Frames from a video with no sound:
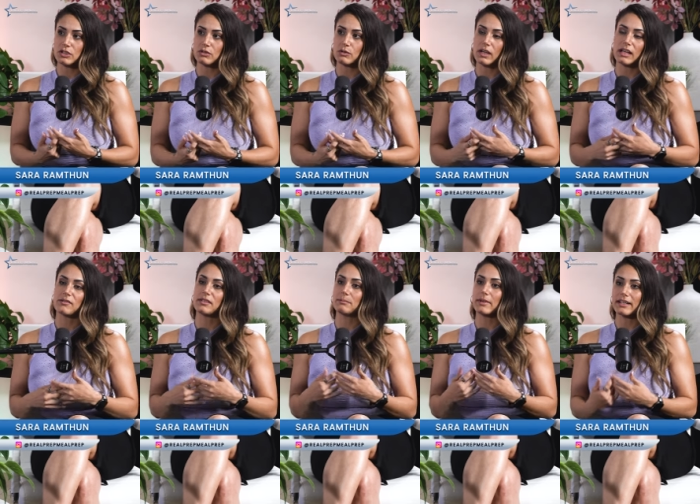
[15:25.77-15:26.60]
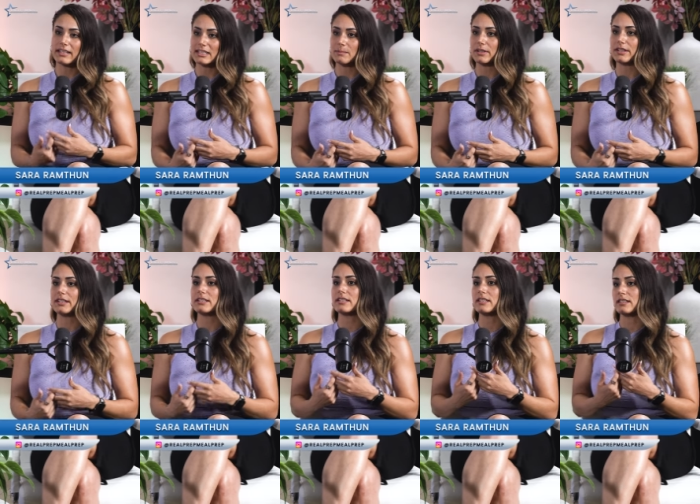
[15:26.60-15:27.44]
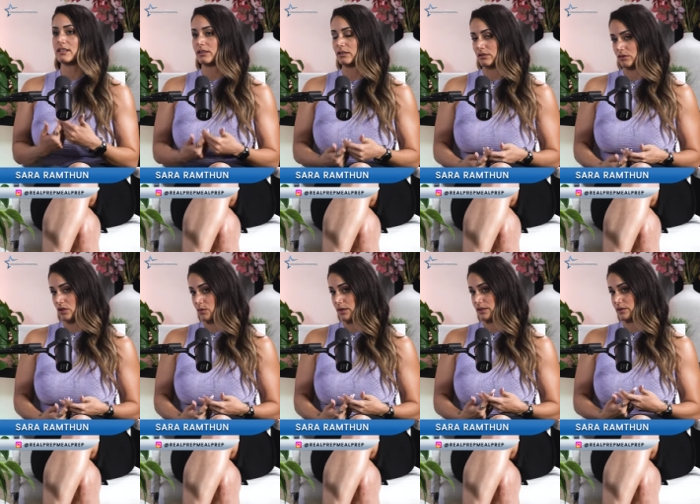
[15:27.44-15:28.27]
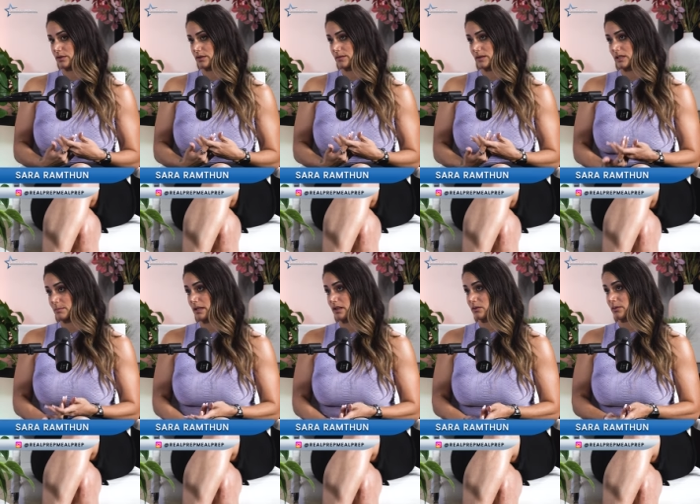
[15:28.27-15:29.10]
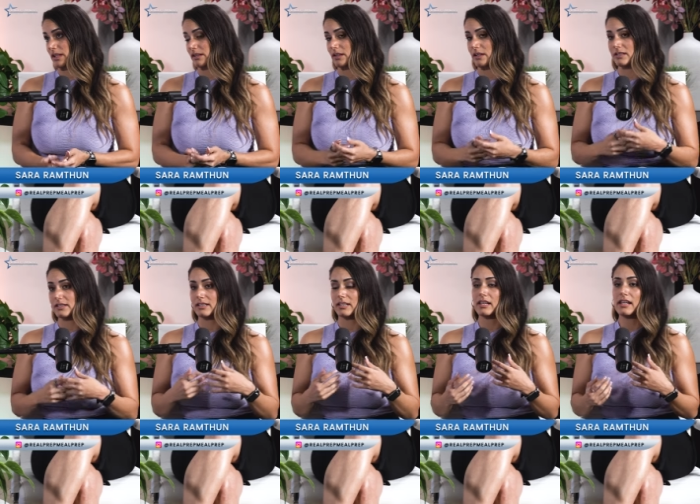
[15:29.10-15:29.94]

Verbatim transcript: to having my experiences and going through the 50 pound weight loss. Uh,